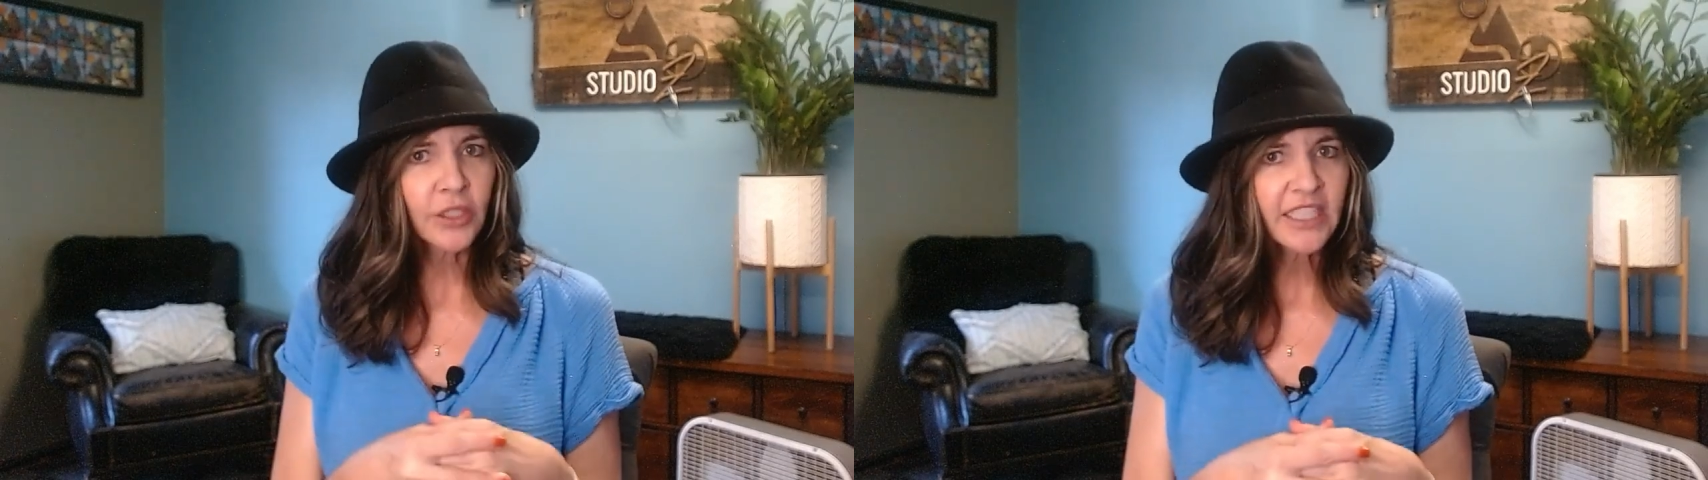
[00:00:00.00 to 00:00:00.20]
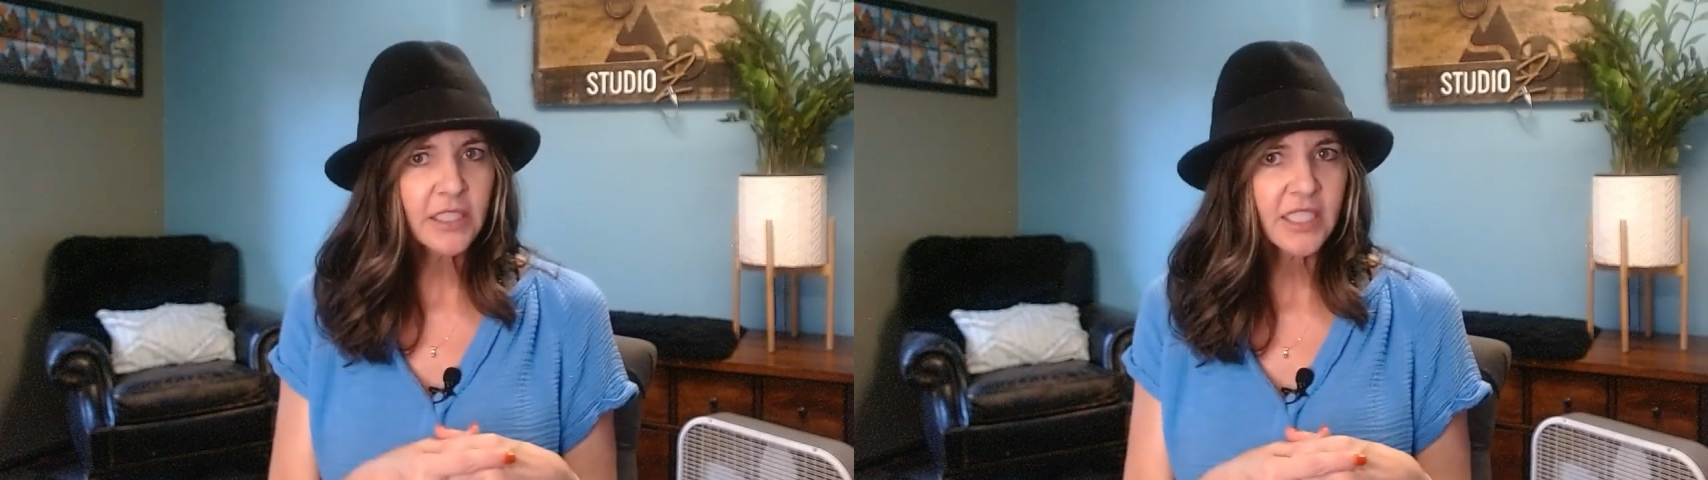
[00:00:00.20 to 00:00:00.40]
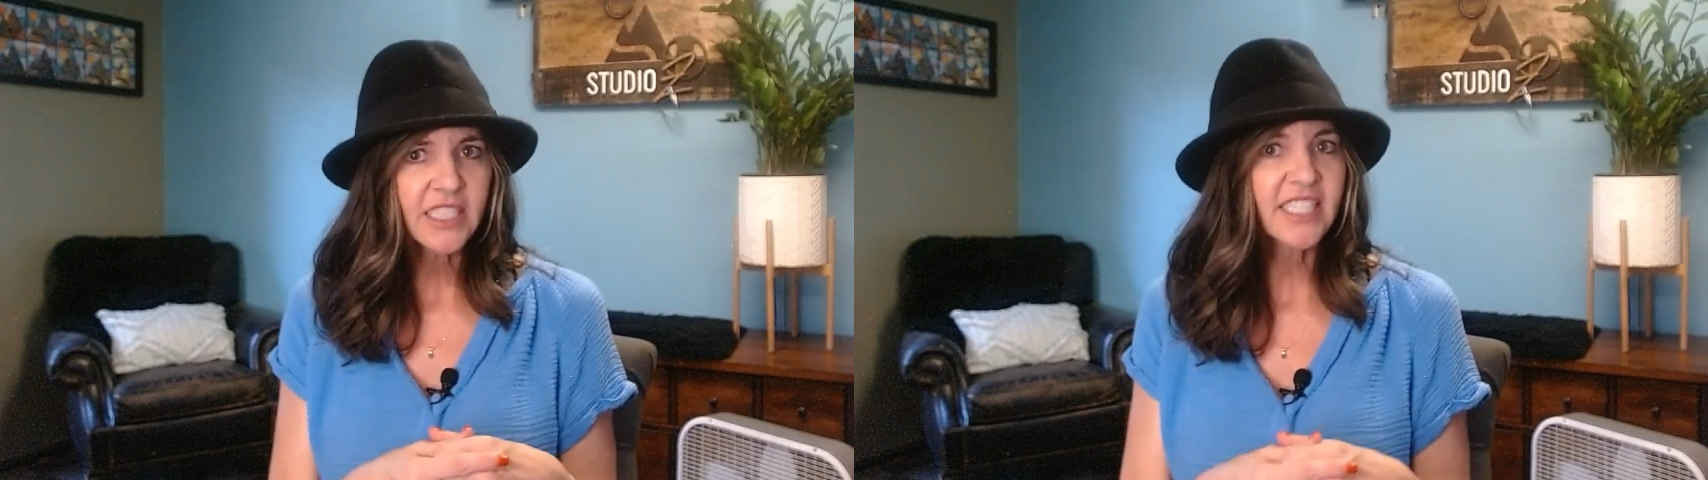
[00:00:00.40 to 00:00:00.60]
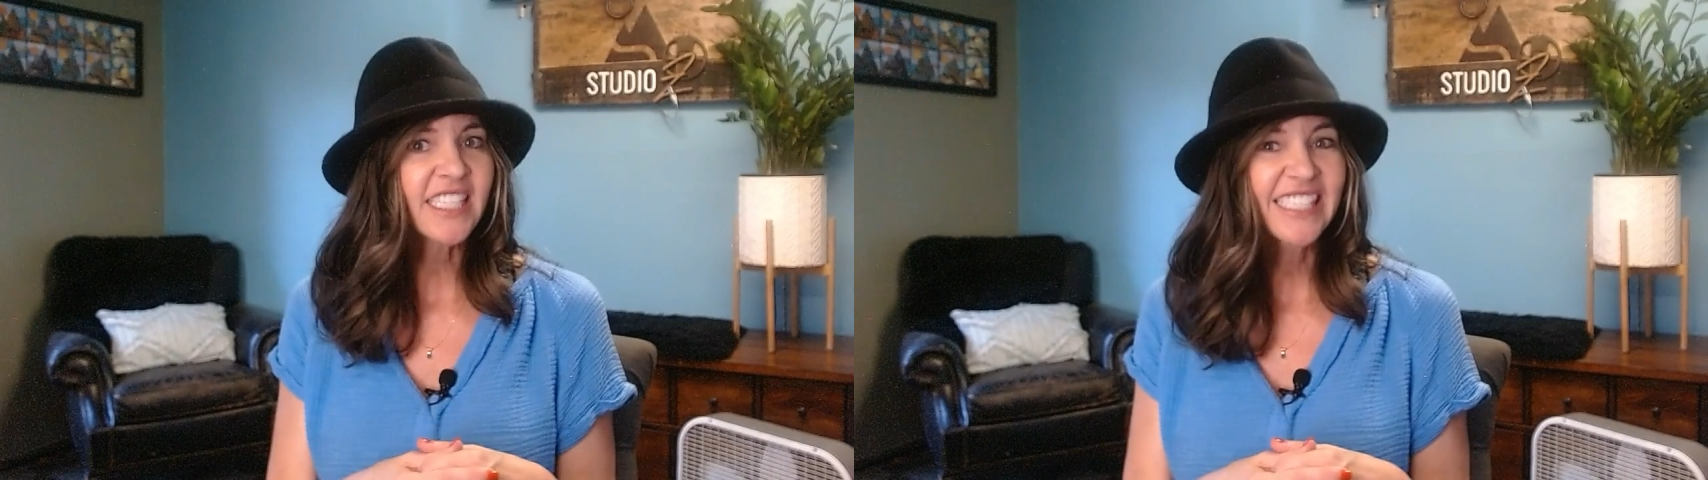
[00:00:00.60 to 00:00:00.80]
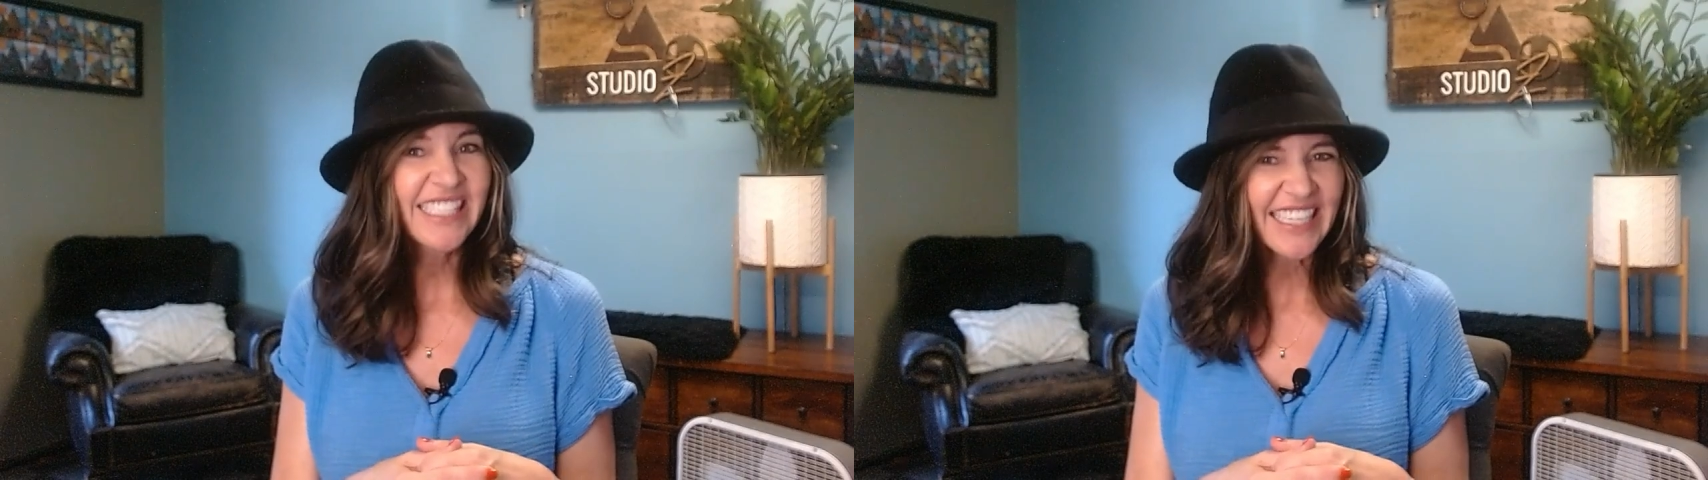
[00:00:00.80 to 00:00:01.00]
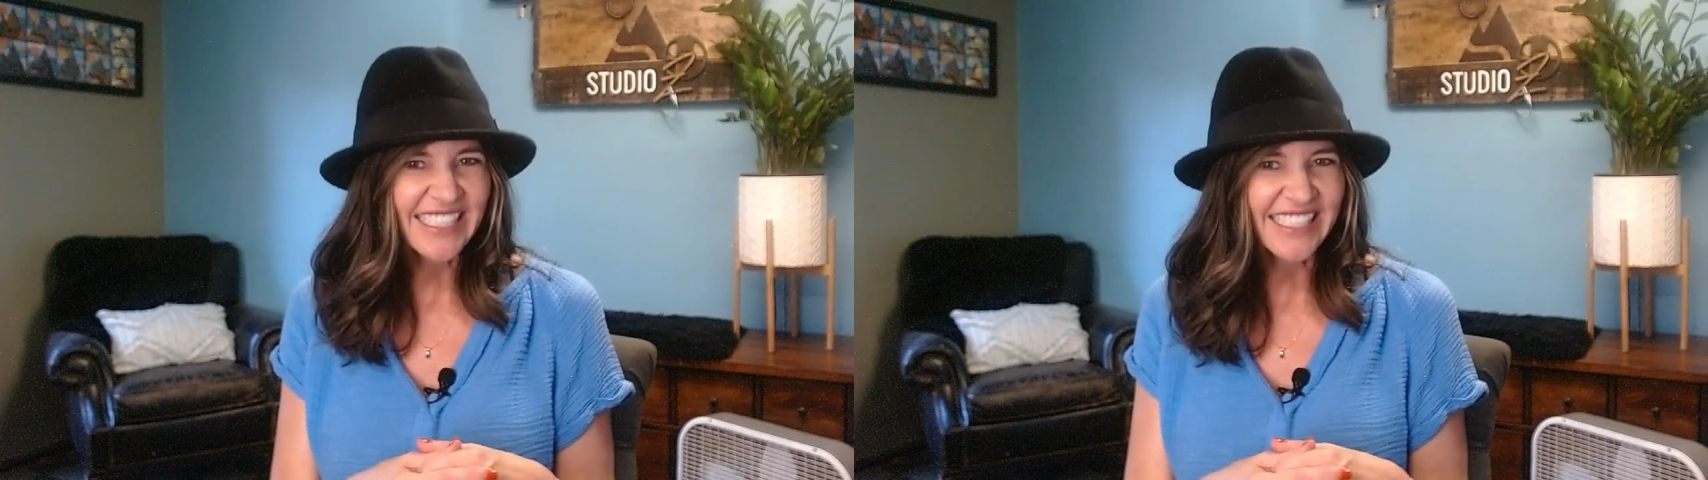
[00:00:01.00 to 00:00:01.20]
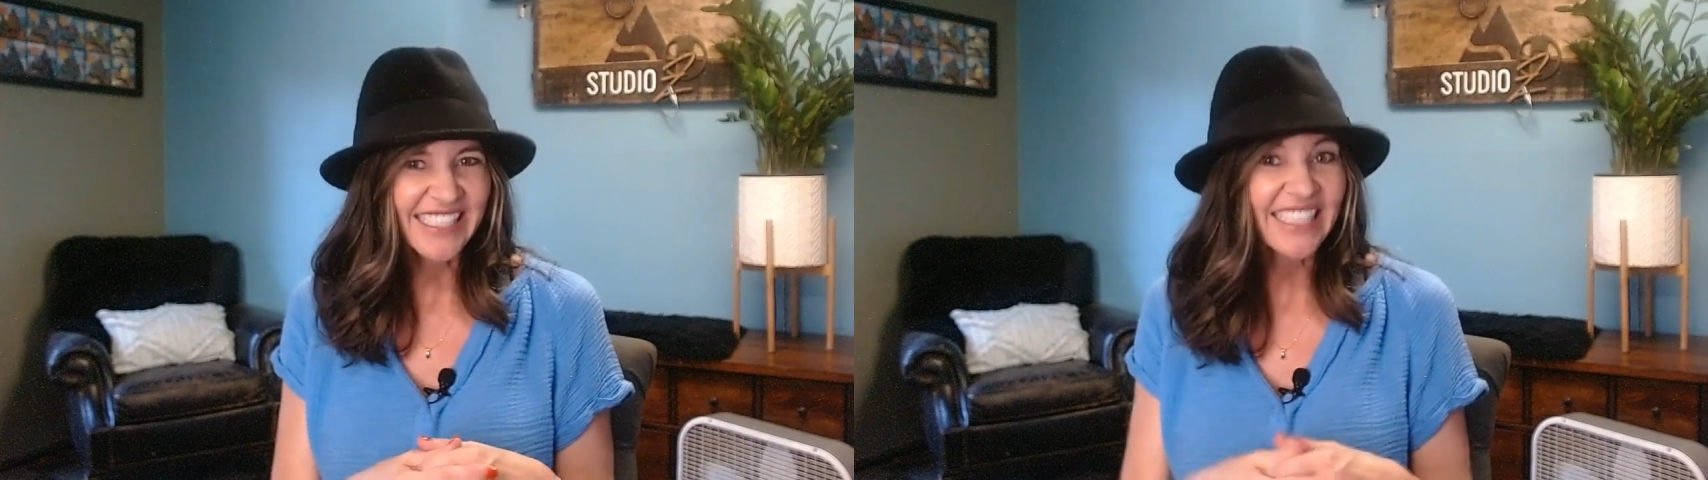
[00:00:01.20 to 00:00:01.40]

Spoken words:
entities exist